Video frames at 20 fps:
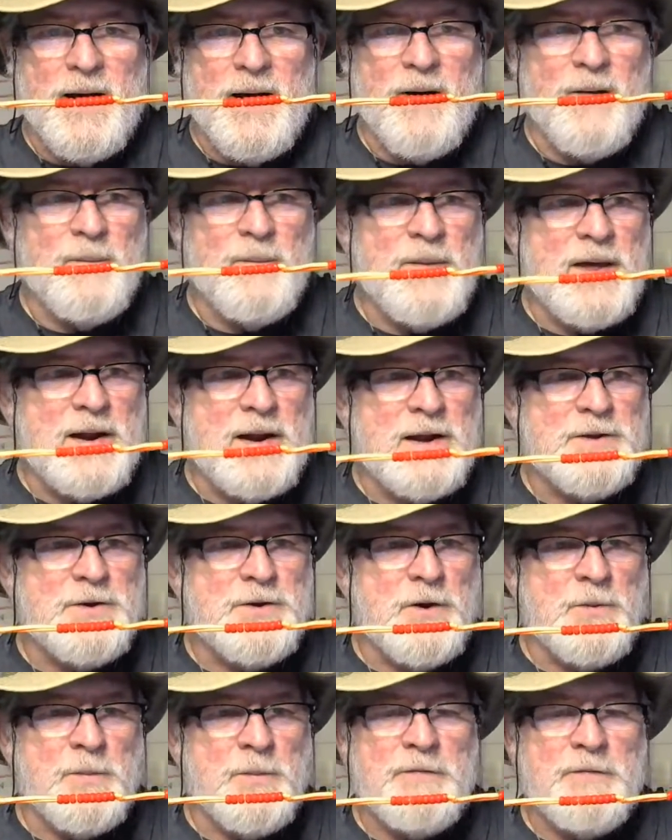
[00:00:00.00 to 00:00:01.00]
oh man,
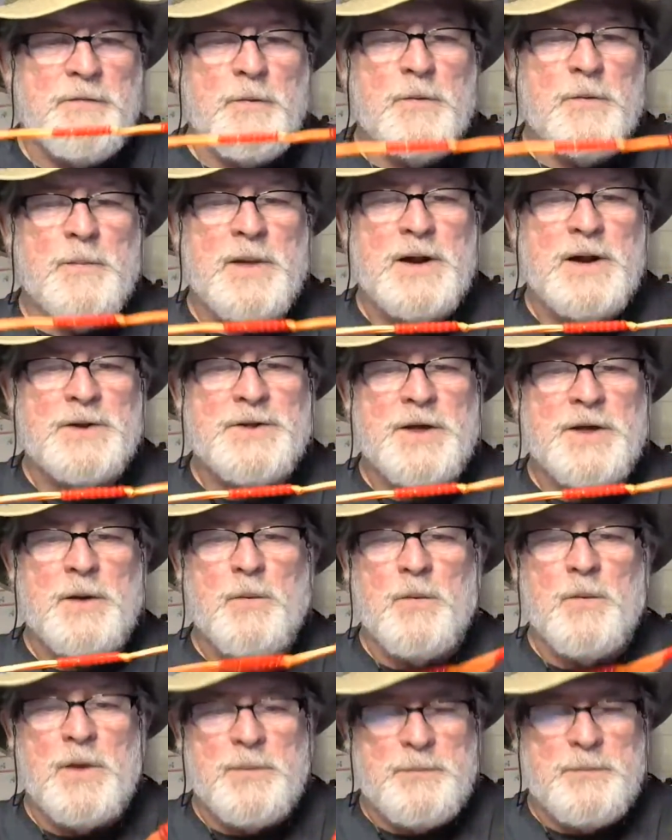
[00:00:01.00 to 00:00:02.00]
it took me 4 minutes to
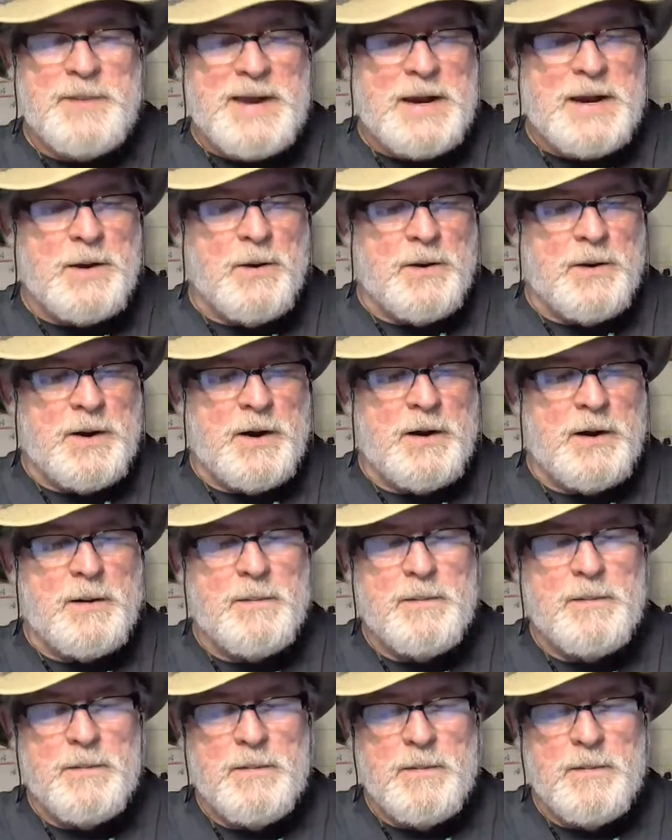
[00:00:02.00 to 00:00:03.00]
get one bead on
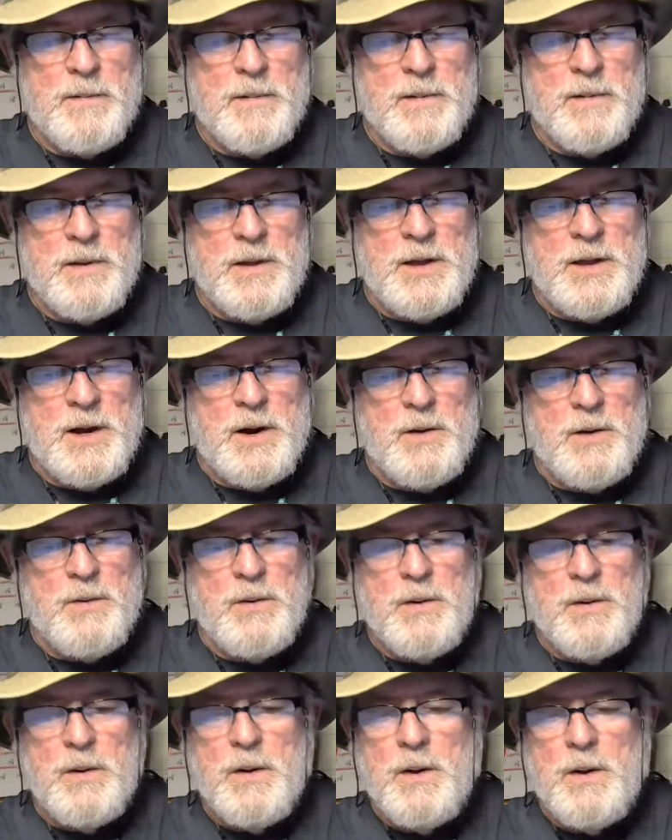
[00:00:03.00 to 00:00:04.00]
there, you
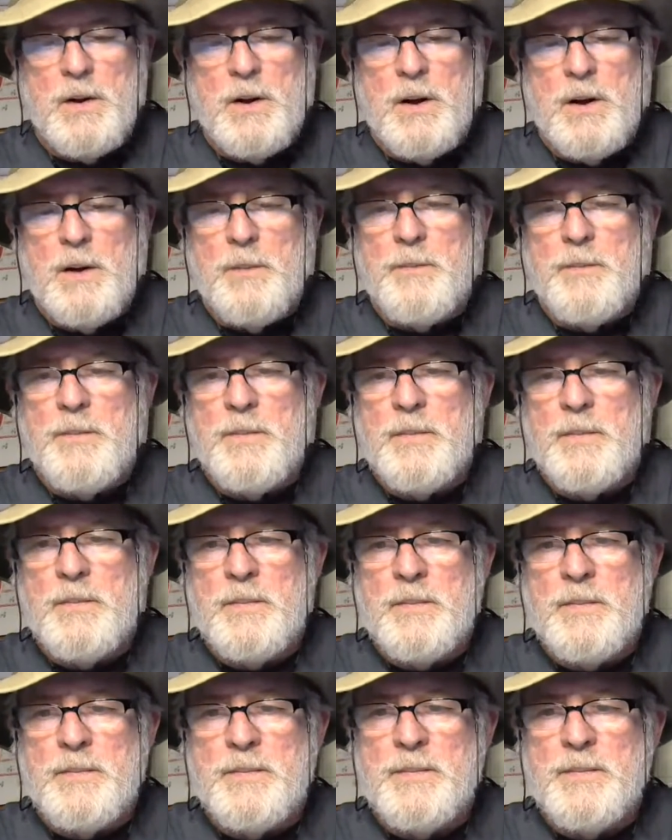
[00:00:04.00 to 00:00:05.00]
know.
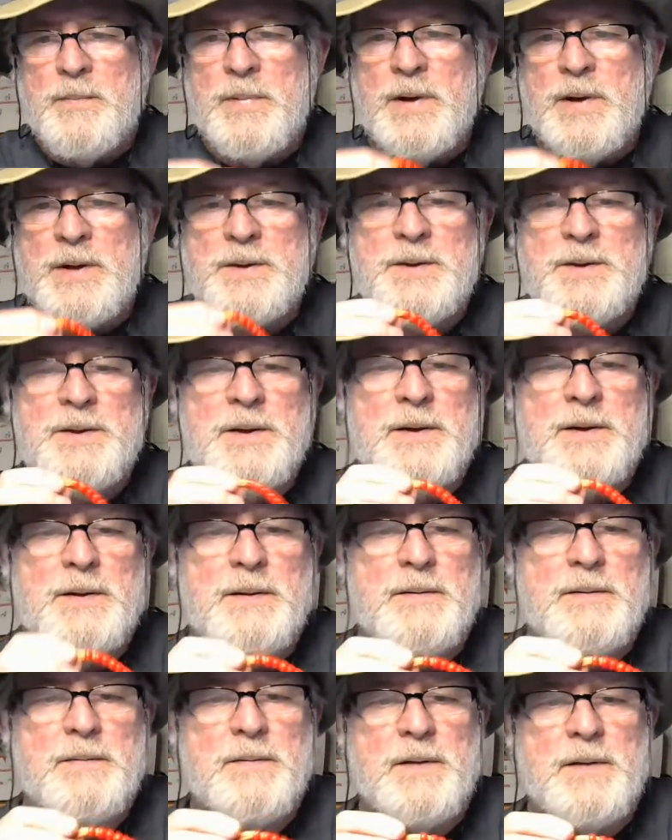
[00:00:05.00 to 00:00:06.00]
But
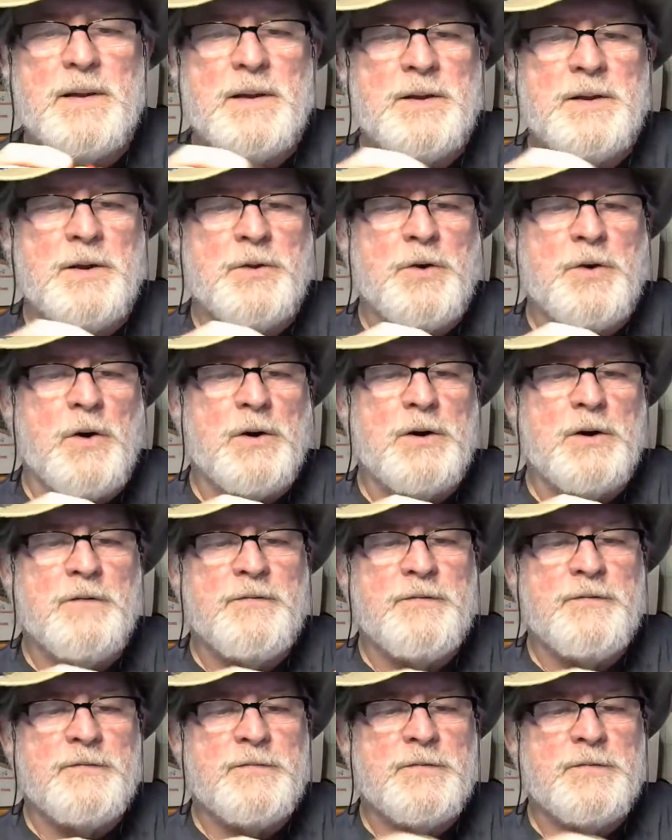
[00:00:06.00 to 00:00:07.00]
it's hard
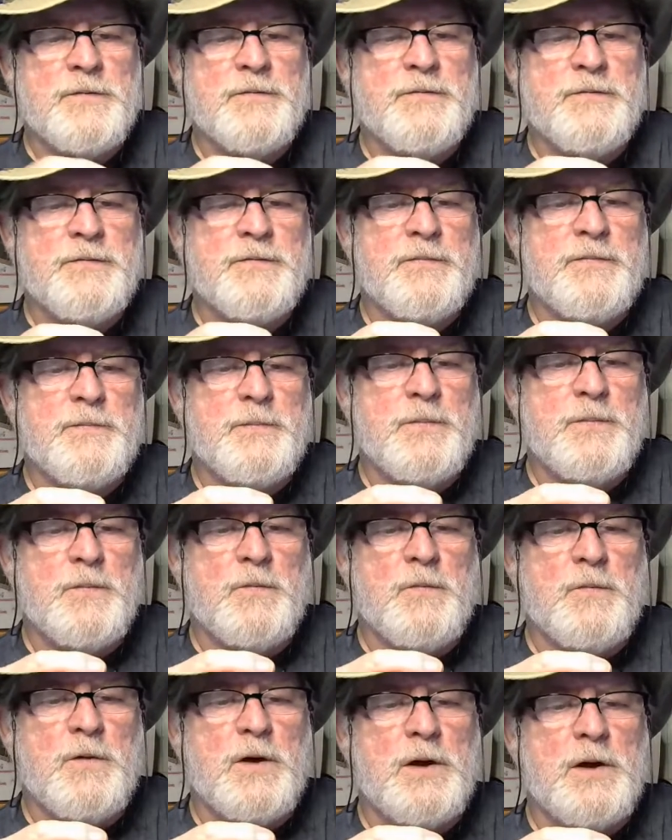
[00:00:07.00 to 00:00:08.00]
to
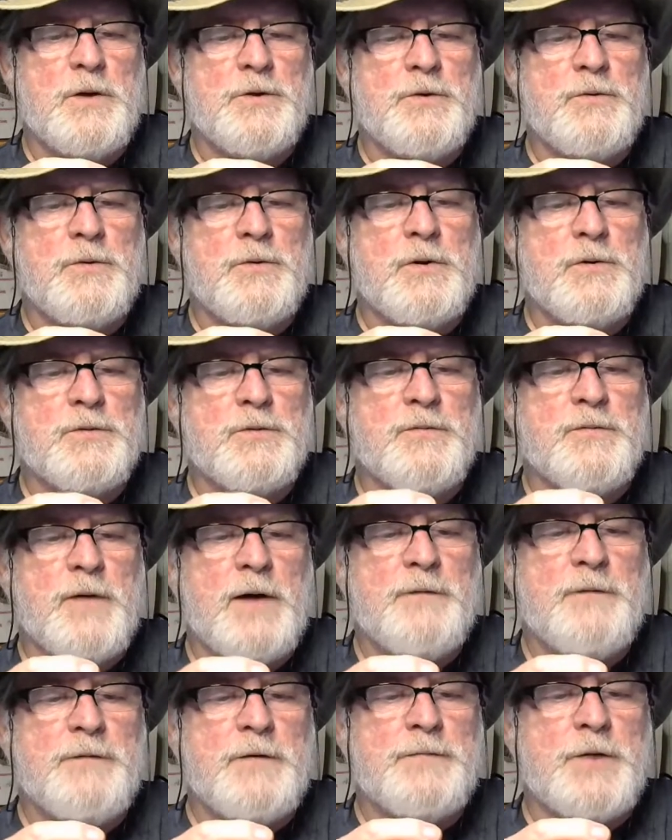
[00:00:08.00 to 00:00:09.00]
run two of those
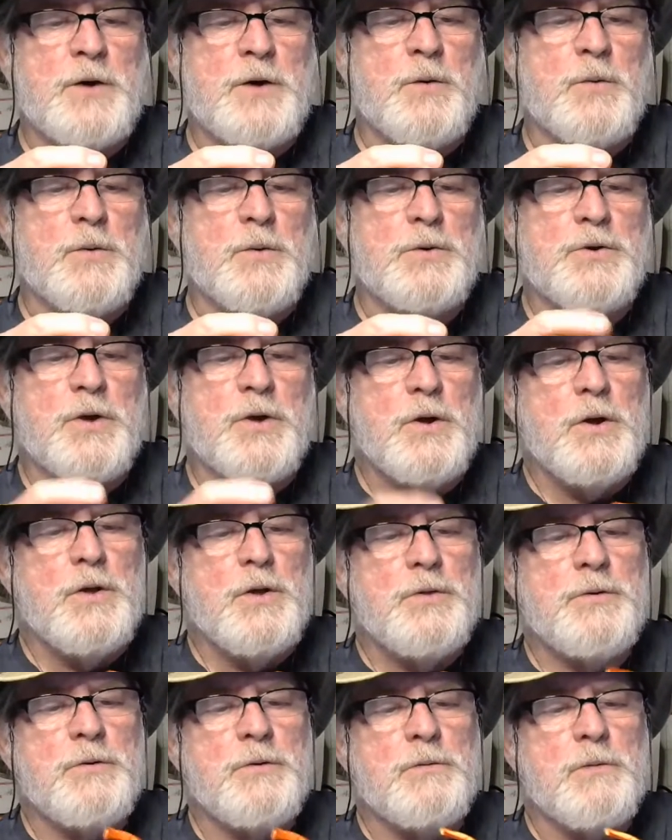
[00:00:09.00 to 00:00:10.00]
550 chords
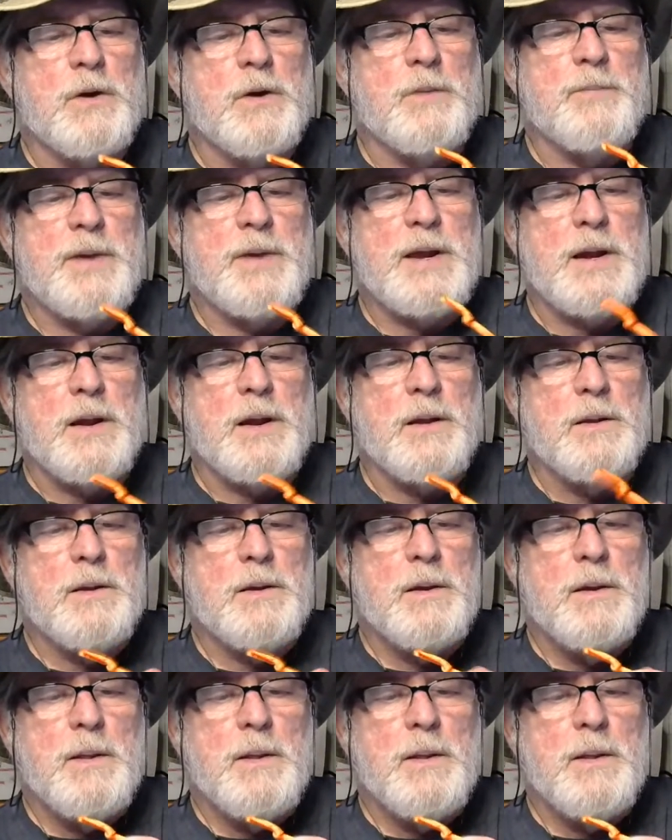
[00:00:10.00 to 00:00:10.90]
through one bead.